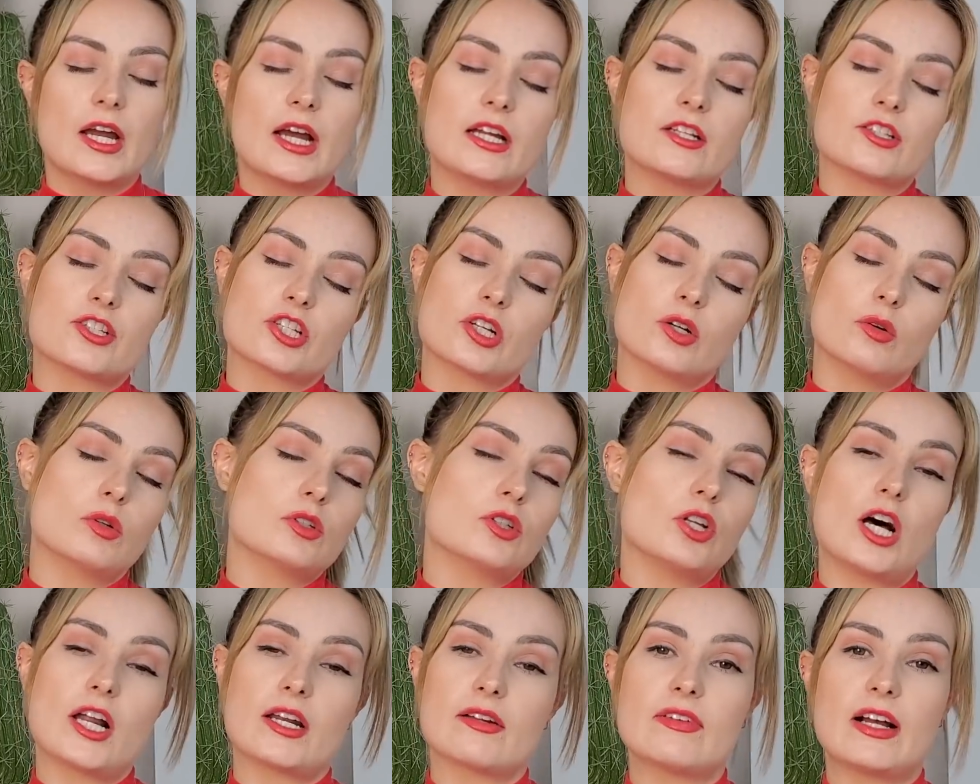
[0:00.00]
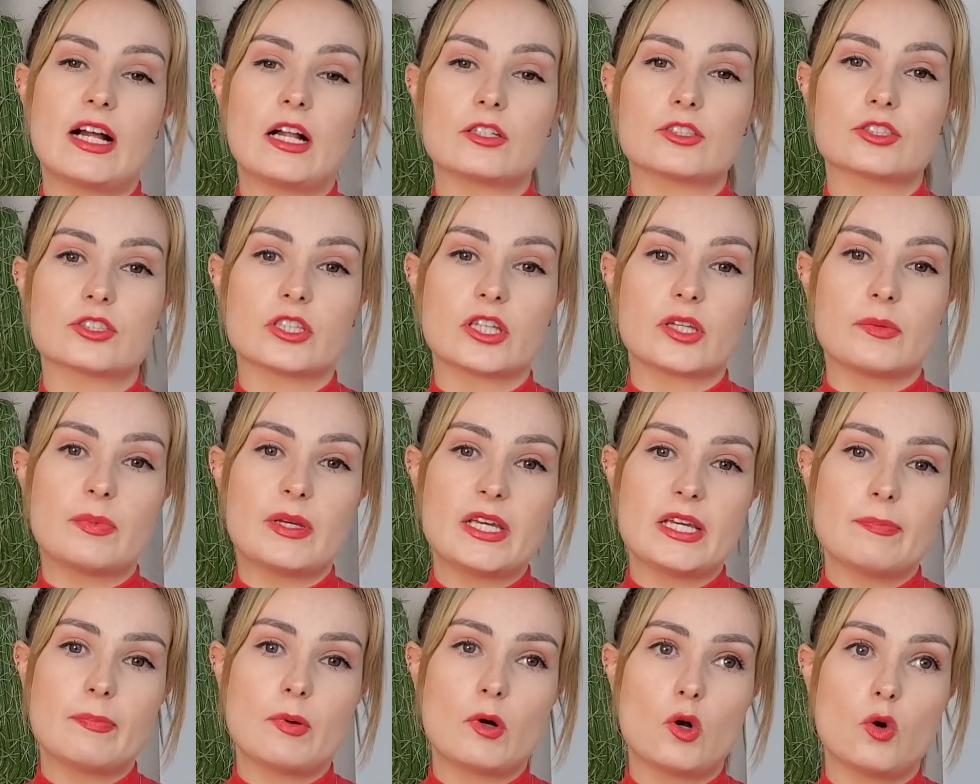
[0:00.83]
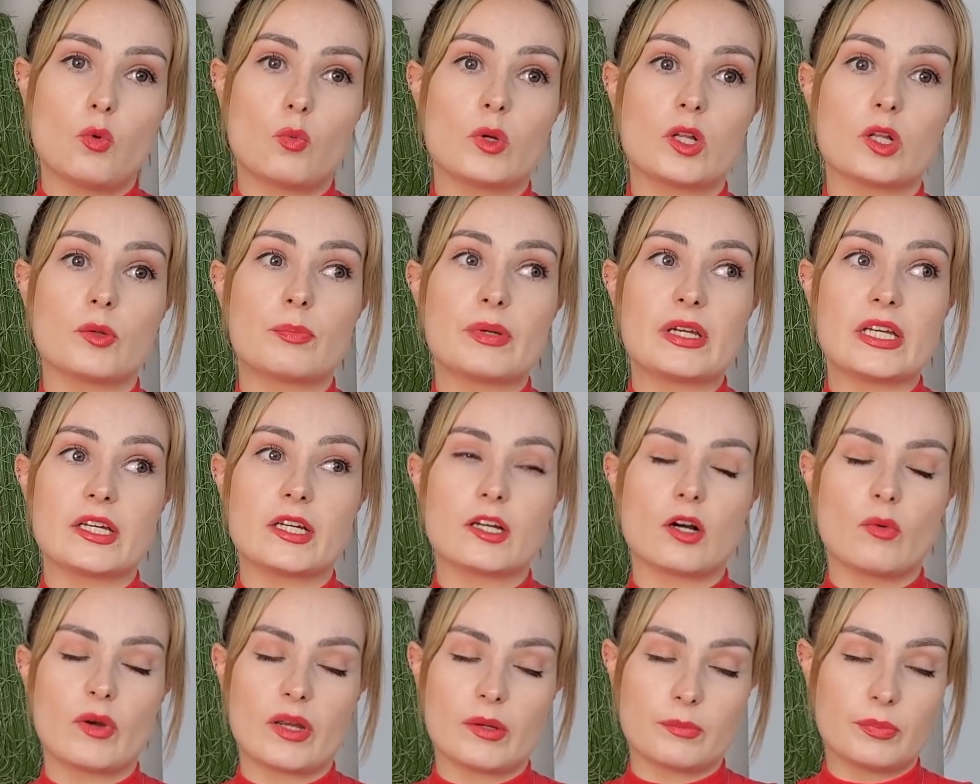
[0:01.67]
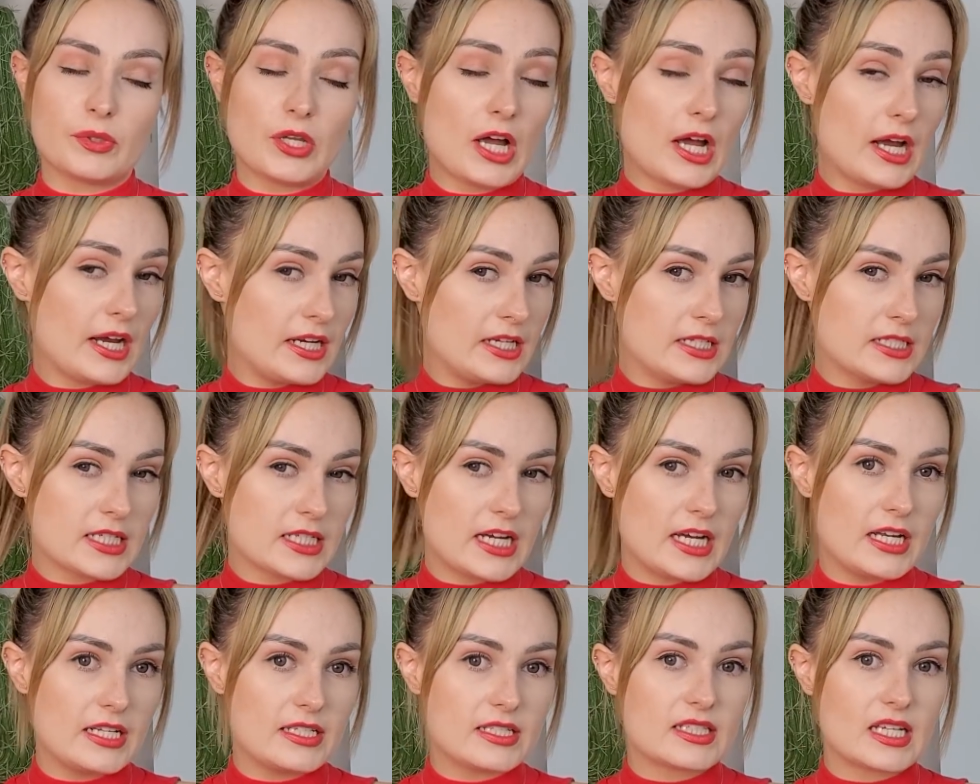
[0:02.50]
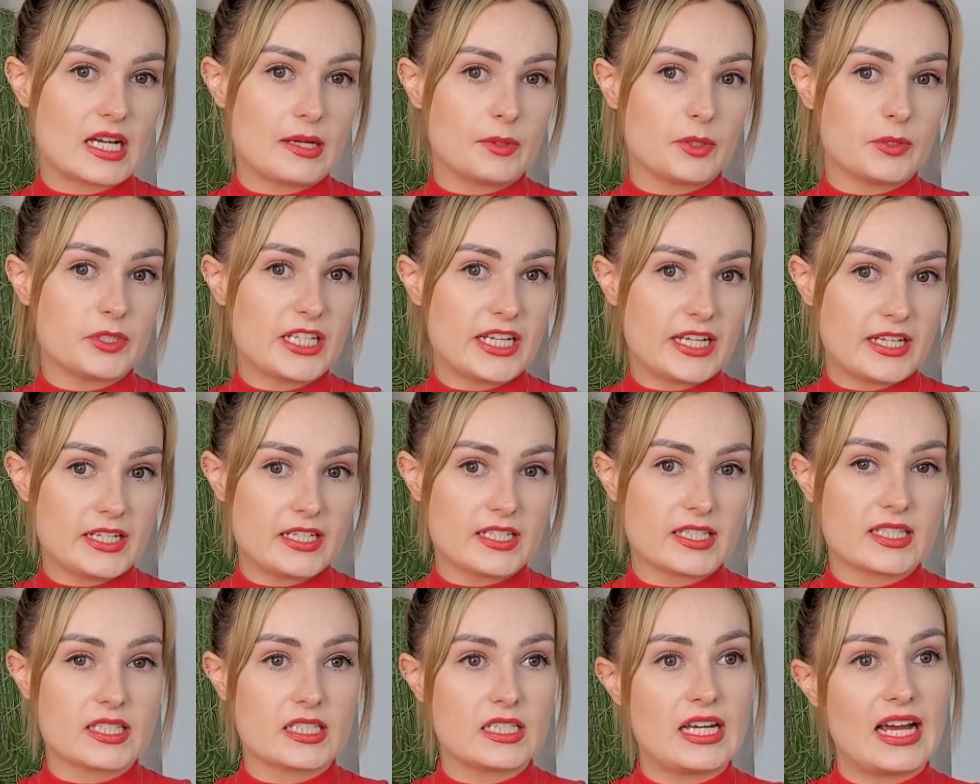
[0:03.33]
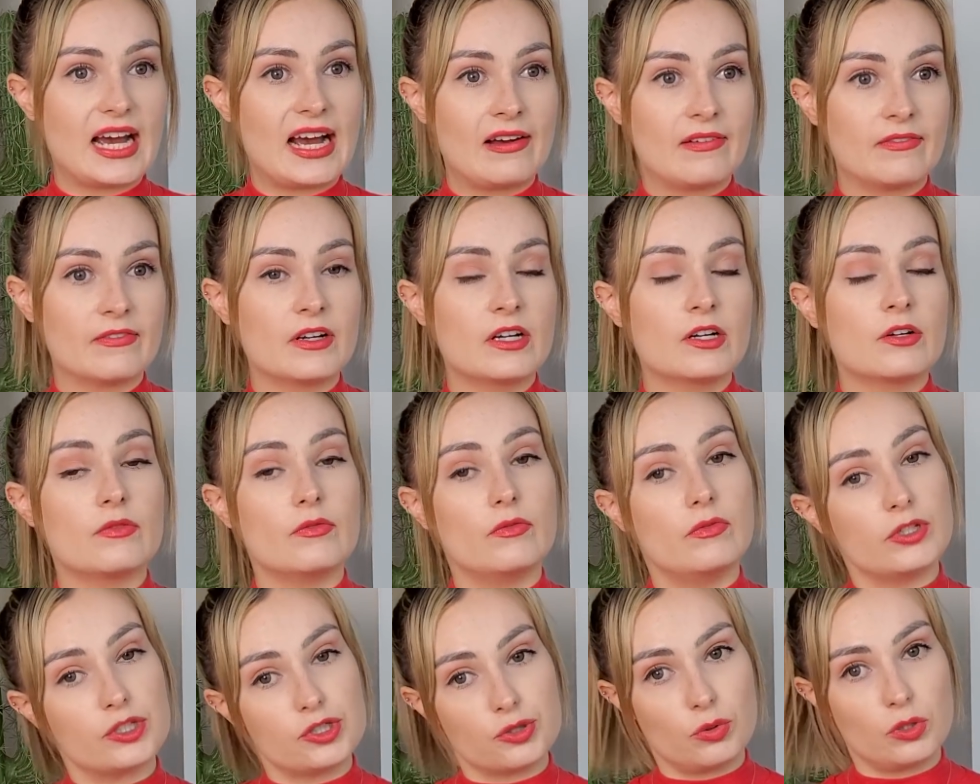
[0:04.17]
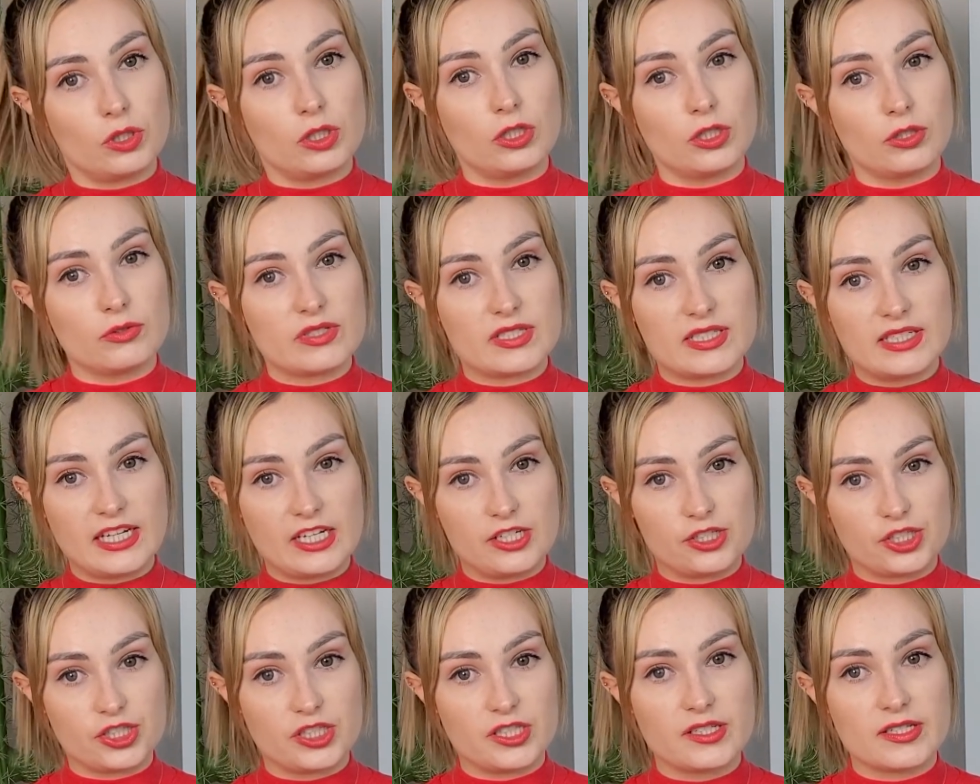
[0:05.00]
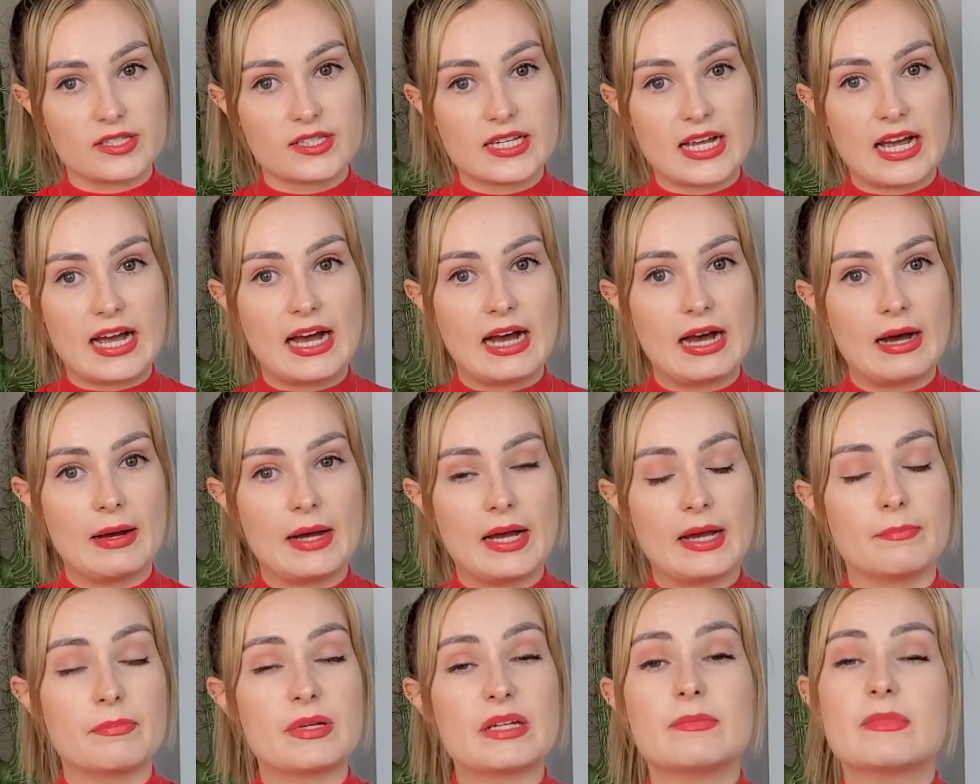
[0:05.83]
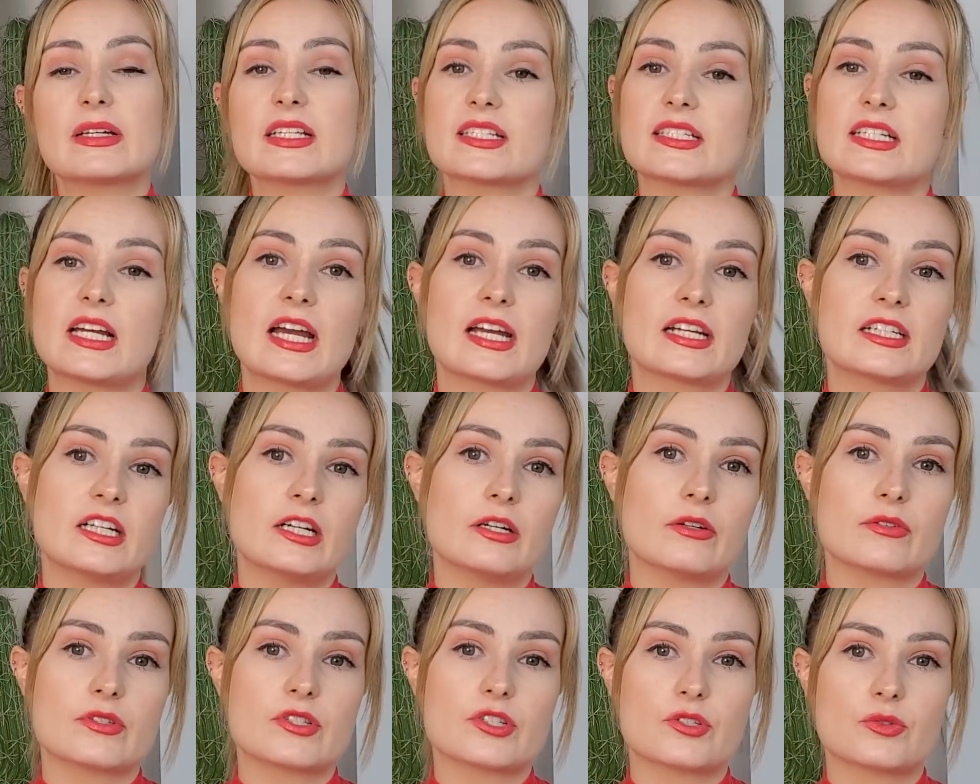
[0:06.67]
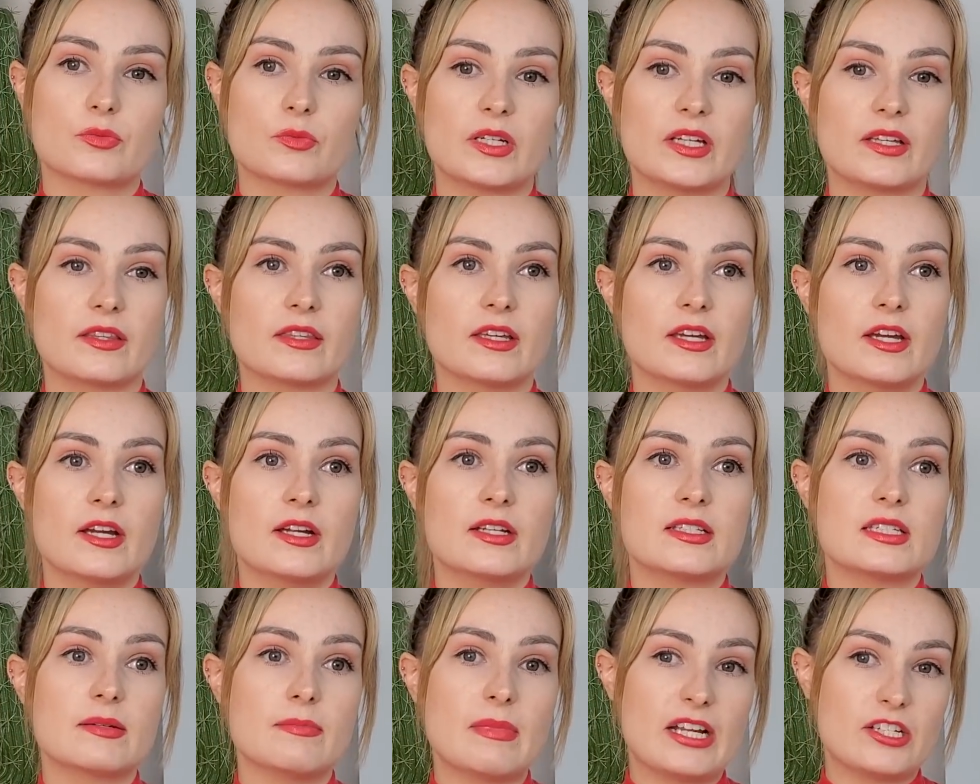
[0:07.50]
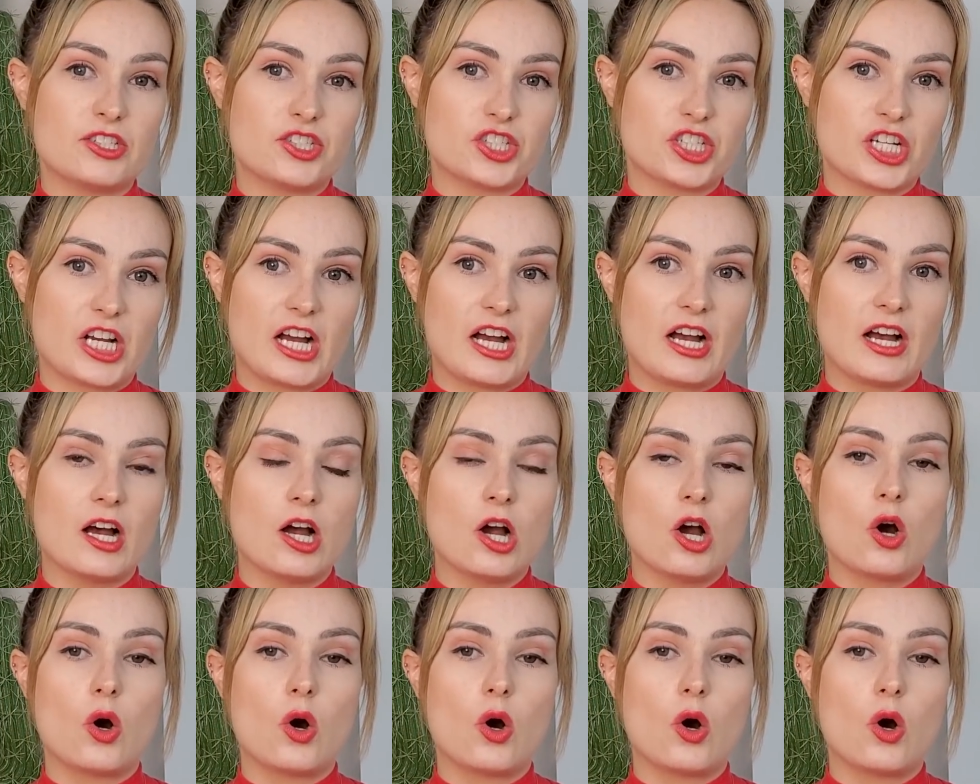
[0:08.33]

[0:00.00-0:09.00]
And so a lot of elderly people will be going blind and simultaneously have visual hallucinations and be misdiagnosed with dementia